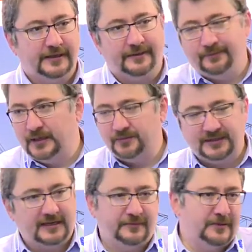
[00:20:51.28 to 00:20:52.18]
Maybe
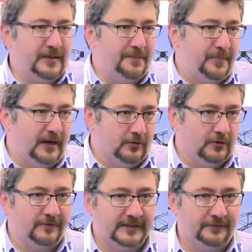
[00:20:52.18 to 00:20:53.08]
there may be a bug
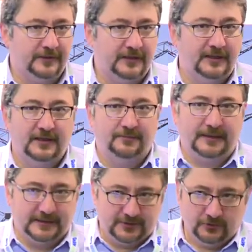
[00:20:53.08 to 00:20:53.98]
or whatever,
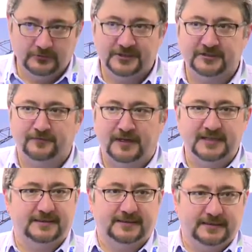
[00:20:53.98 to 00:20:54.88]
but the
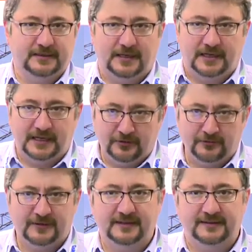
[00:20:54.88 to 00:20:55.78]
solution-wise, I
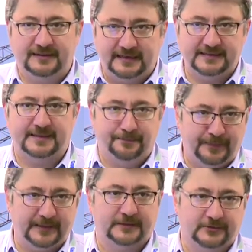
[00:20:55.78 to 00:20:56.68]
don't think there is a
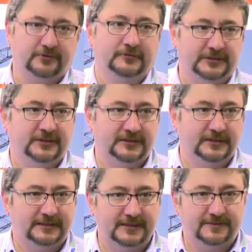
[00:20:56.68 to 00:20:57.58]
better solution.
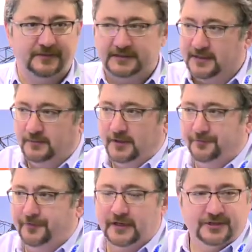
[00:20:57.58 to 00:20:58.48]
It is, we somehow
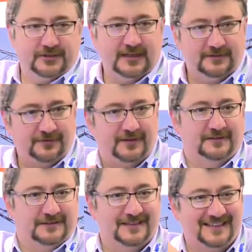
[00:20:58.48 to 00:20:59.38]
finished that
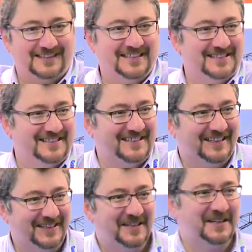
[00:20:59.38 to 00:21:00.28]
field. It is,
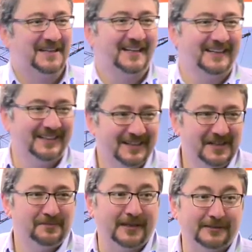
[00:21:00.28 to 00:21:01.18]

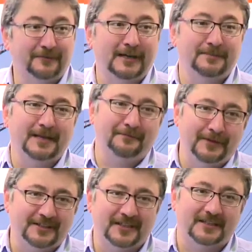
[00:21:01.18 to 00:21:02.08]
but the wideband
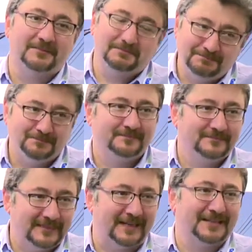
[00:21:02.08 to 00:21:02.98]
filter,
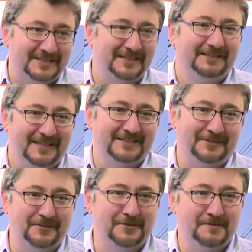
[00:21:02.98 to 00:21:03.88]
there are still things
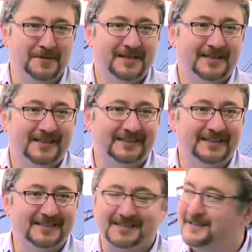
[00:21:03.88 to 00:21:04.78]
to do. It is,